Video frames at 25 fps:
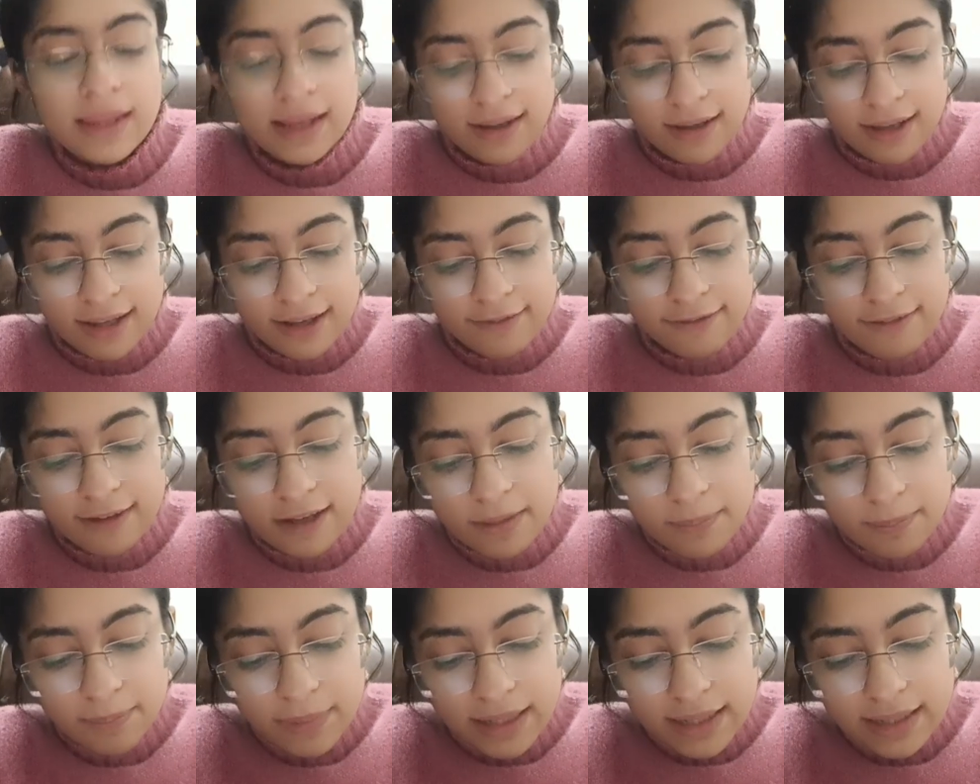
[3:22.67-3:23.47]
If I
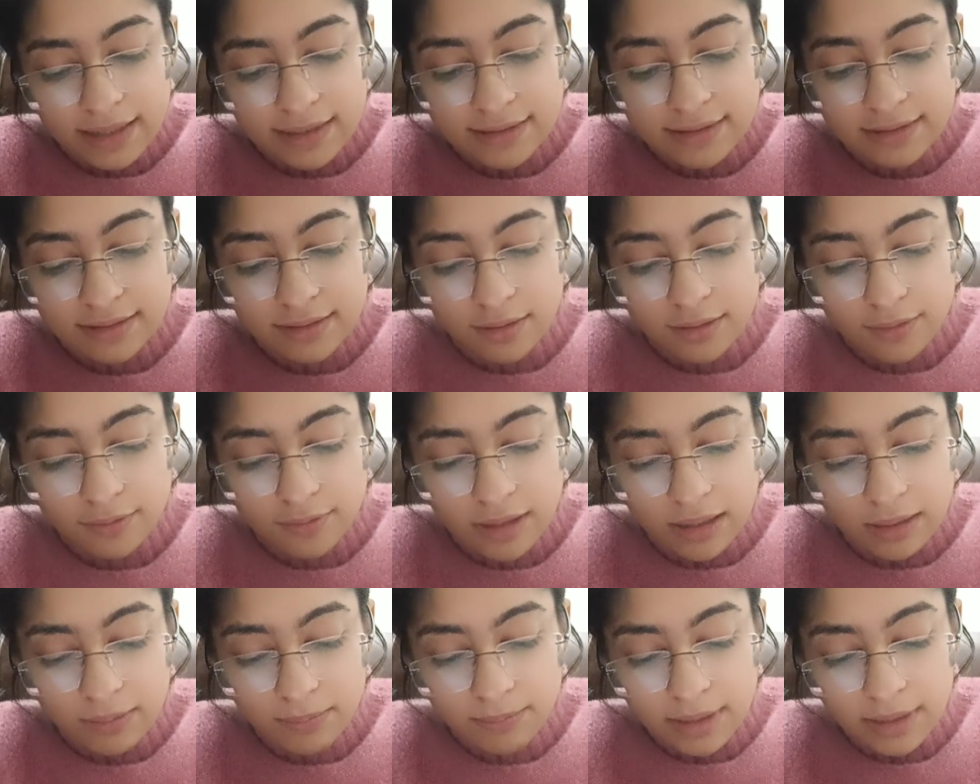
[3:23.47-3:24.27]
place
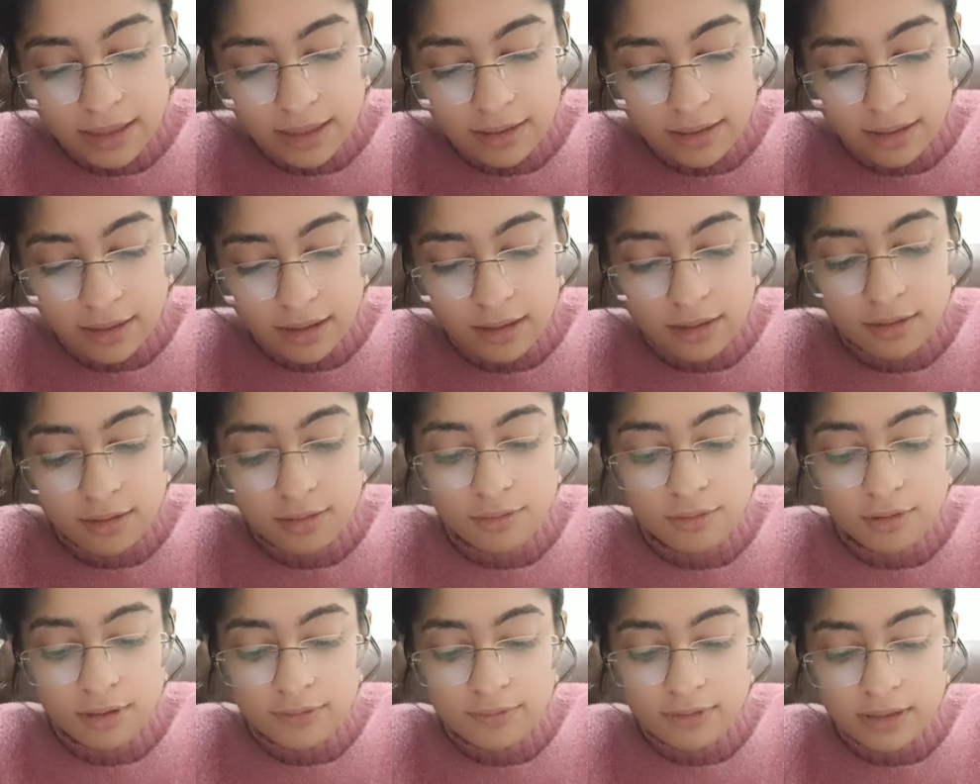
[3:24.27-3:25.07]
one brick here
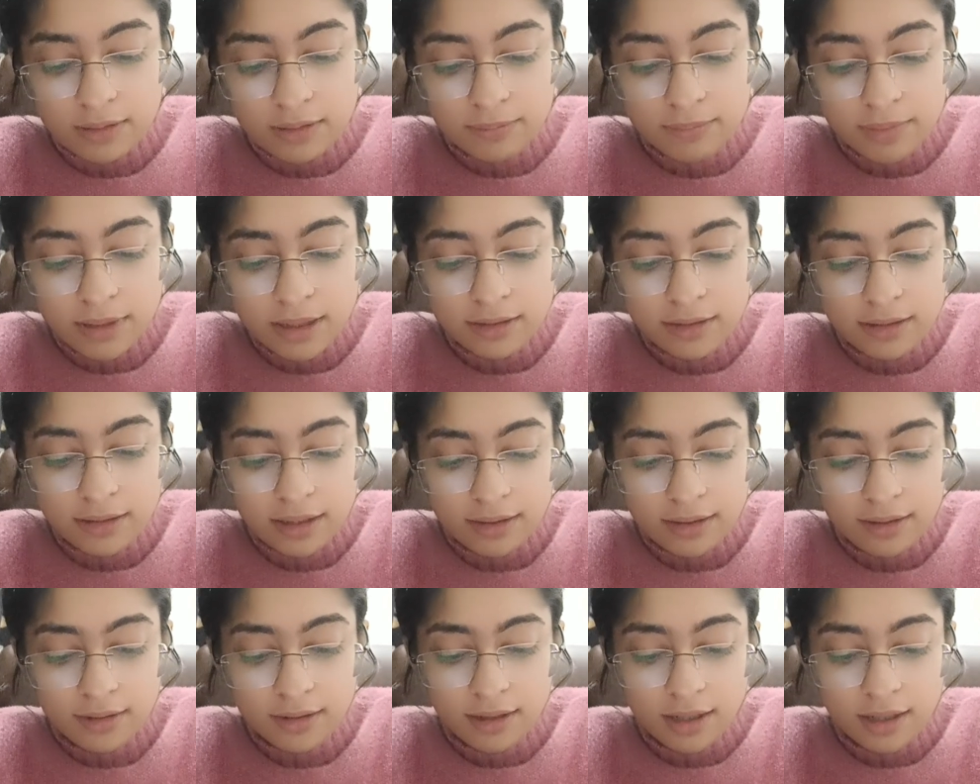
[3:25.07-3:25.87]
or one brick
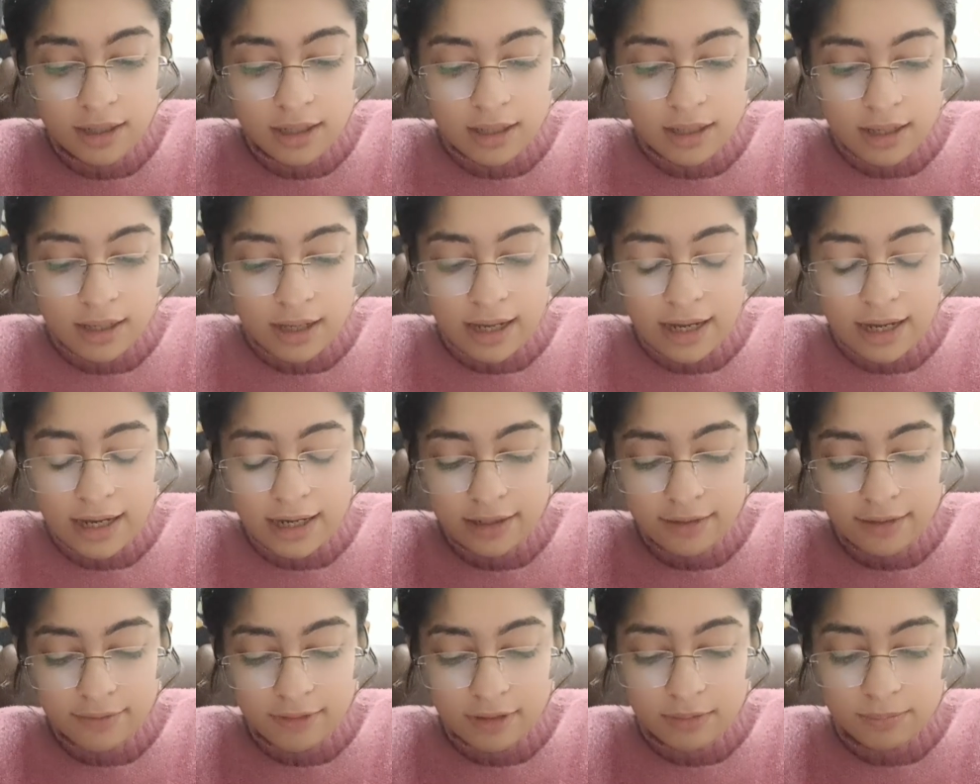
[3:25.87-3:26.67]
there
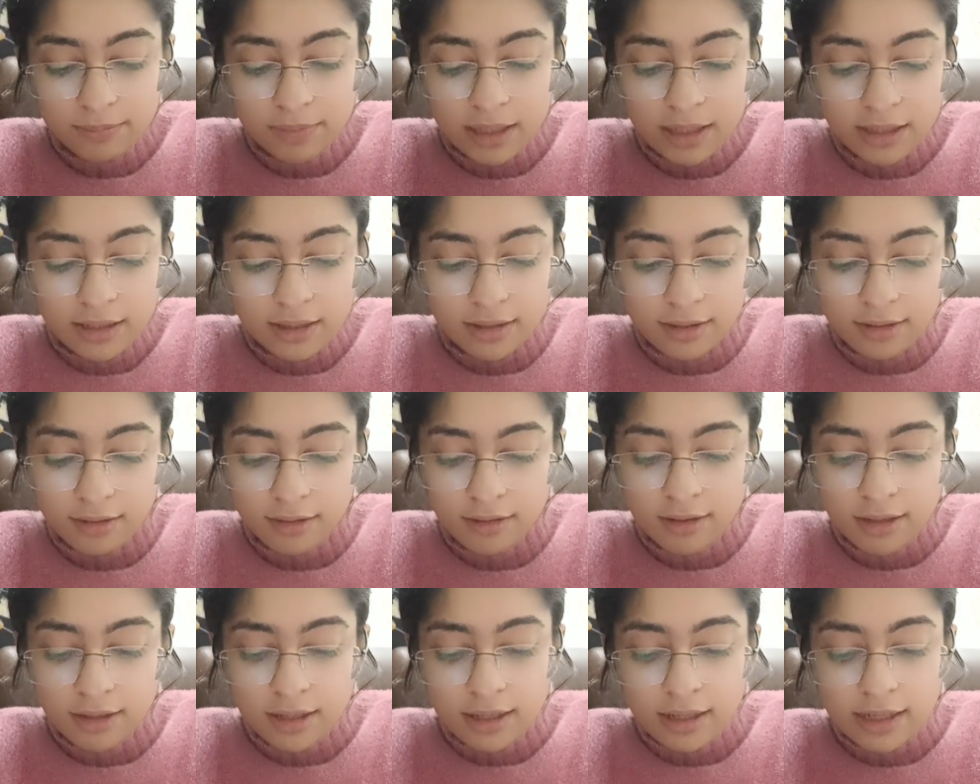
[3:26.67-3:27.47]
and one brick here,
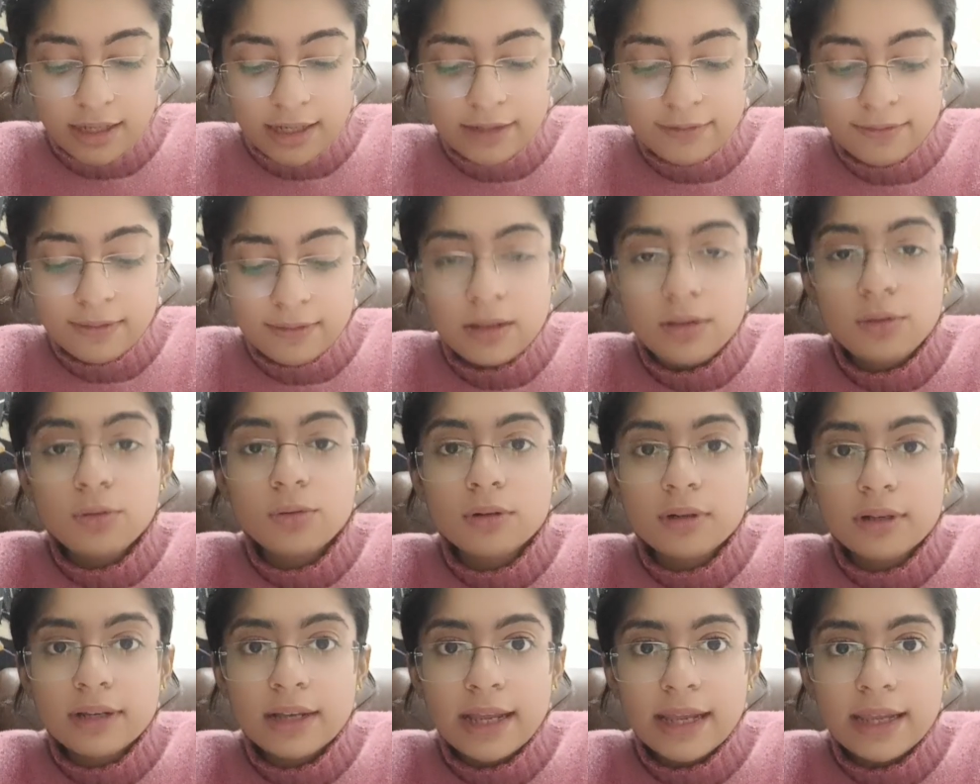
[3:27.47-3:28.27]
it will
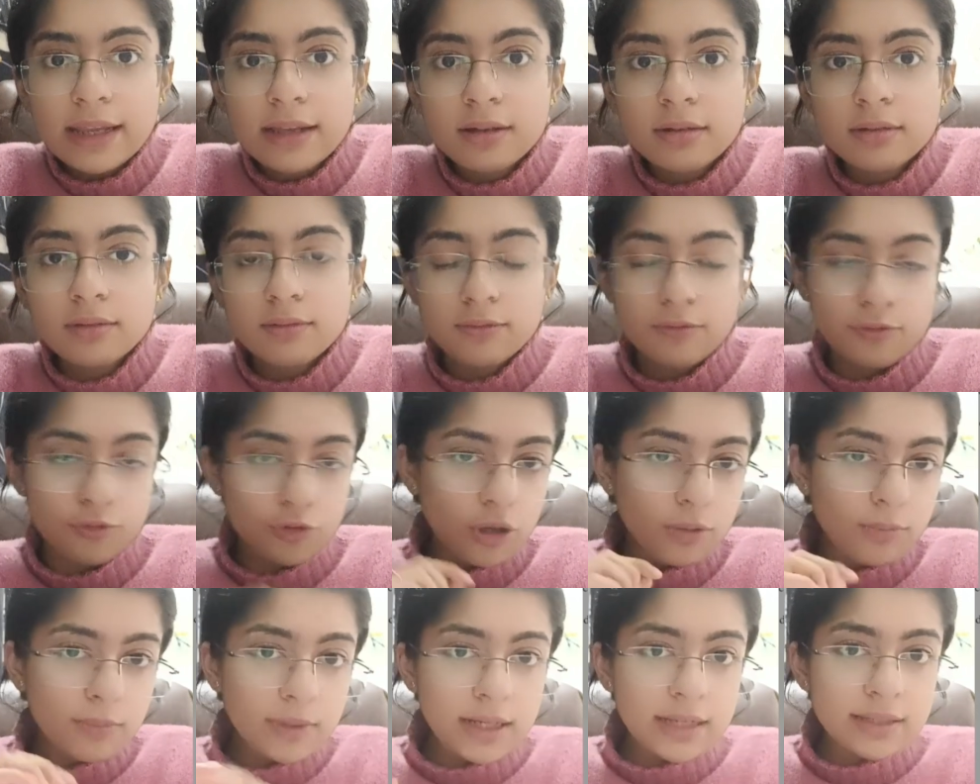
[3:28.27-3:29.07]
look like
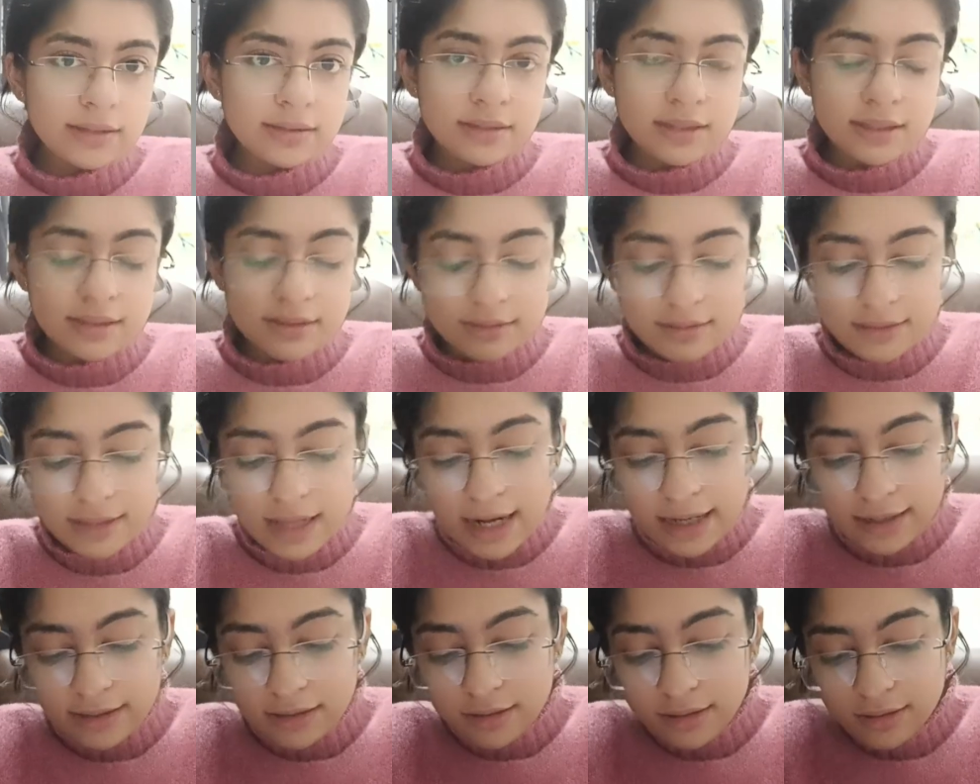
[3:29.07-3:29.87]
from a distance
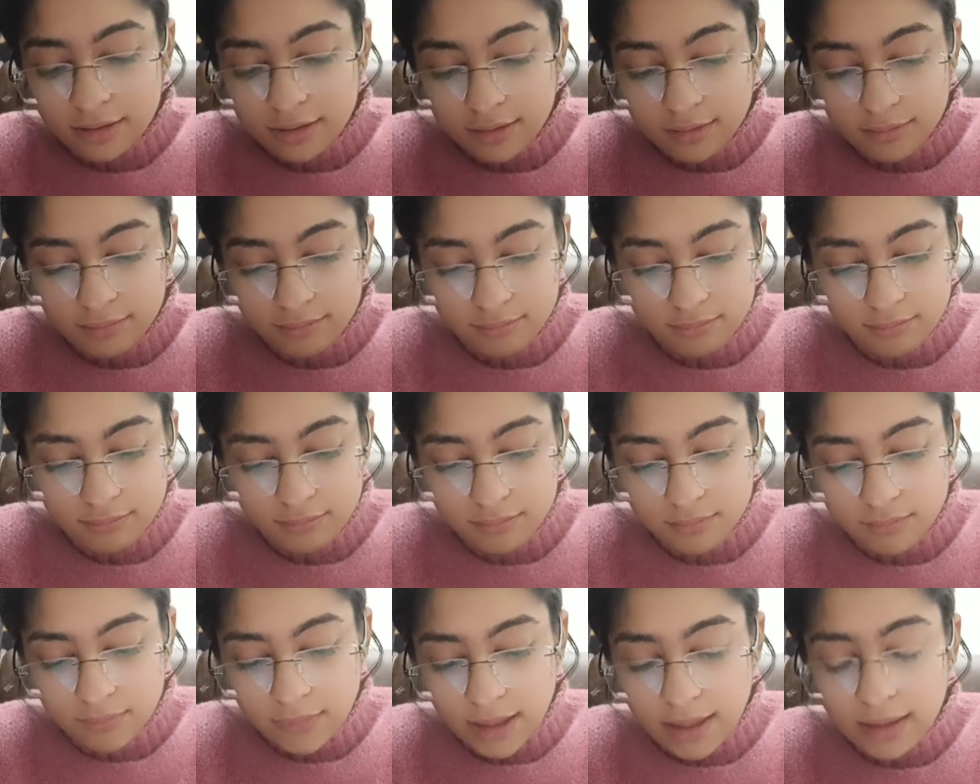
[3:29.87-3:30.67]
that the
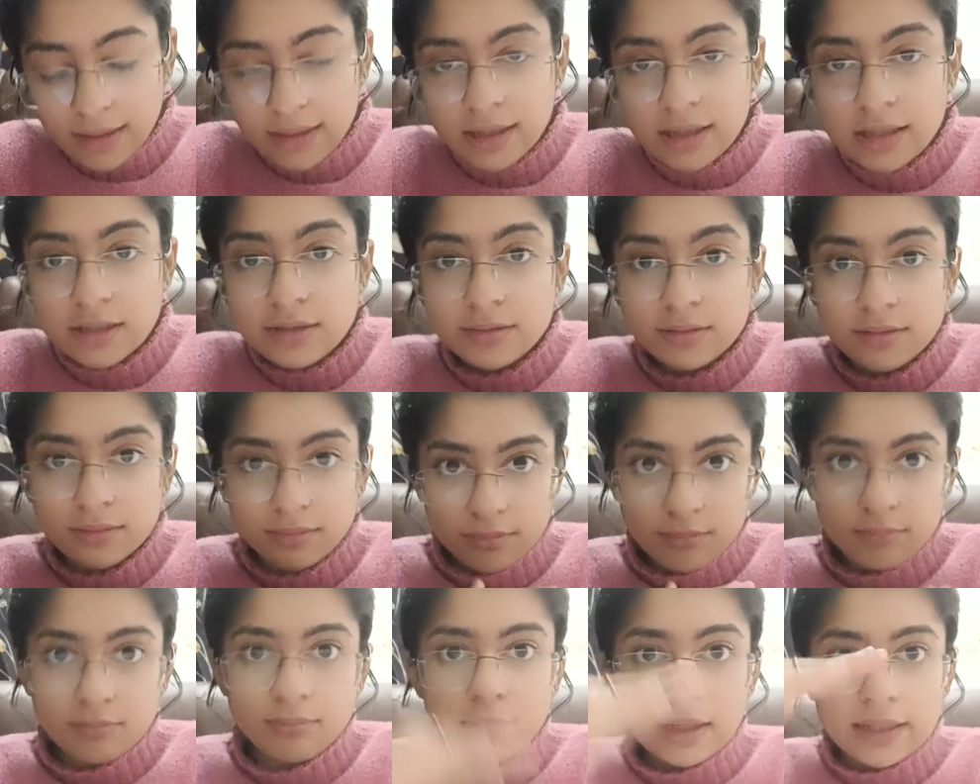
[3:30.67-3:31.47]
thing is
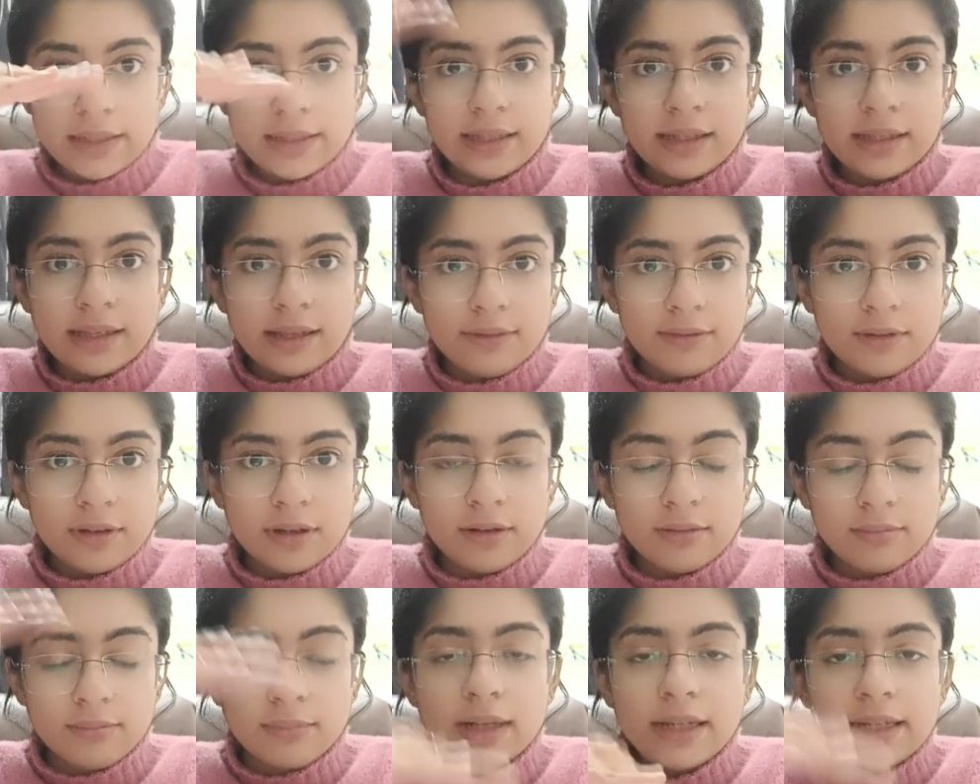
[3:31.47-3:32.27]

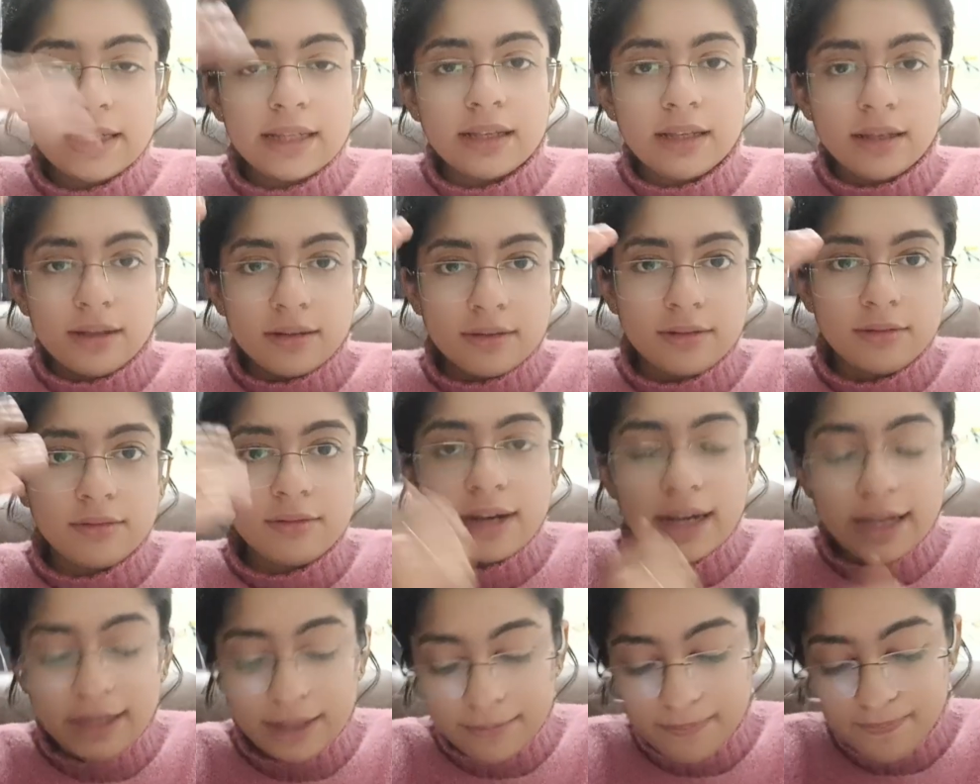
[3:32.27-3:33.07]
multi-layered,
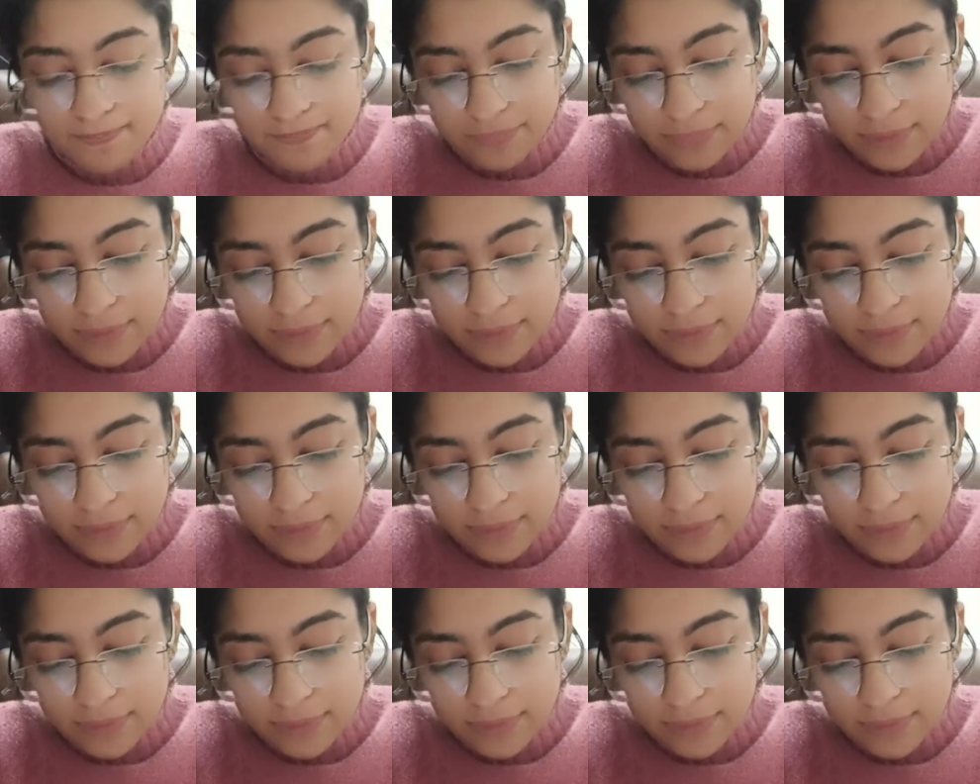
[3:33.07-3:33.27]
right?